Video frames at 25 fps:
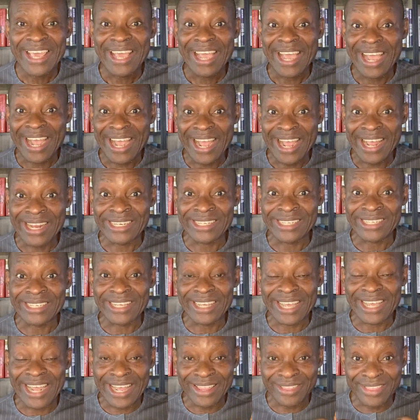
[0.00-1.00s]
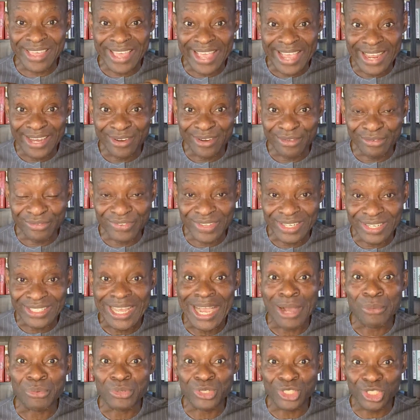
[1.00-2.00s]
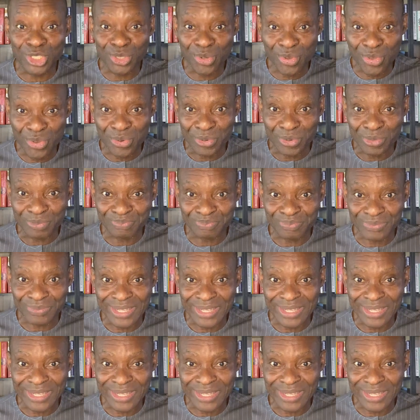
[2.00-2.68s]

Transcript: And at the end of it, I will show you